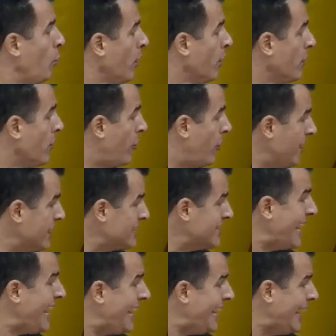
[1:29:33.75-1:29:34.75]
where
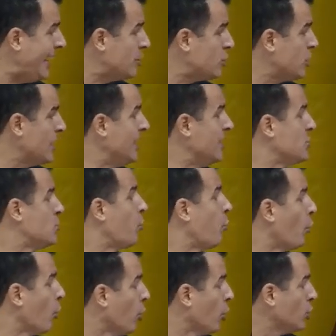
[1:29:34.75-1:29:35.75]
this h is
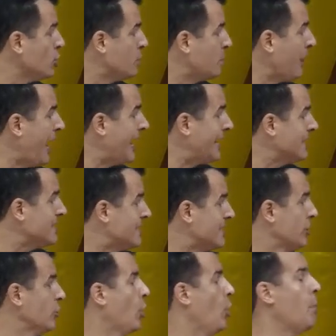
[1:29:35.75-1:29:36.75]
words bracket
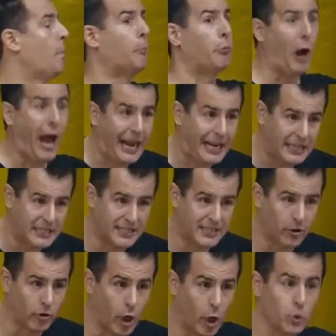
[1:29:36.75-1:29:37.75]
0 bracket
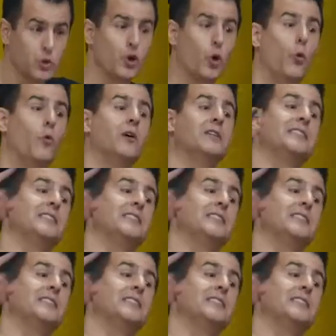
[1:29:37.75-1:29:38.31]
0. So the